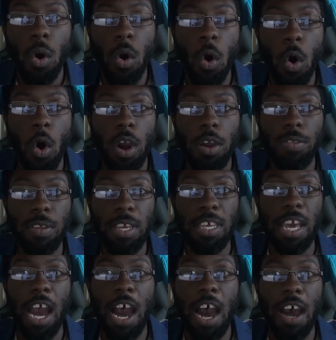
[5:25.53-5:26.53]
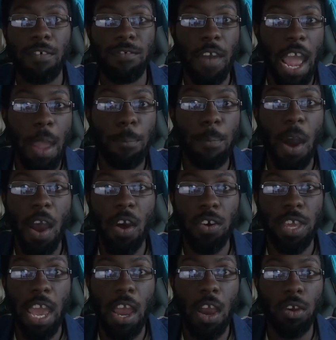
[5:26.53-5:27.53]
or the
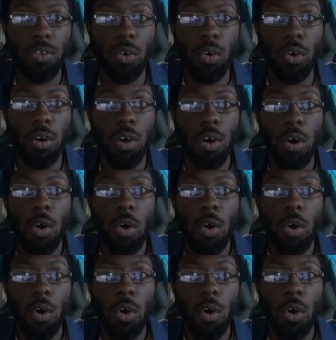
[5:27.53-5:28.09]
vampire character,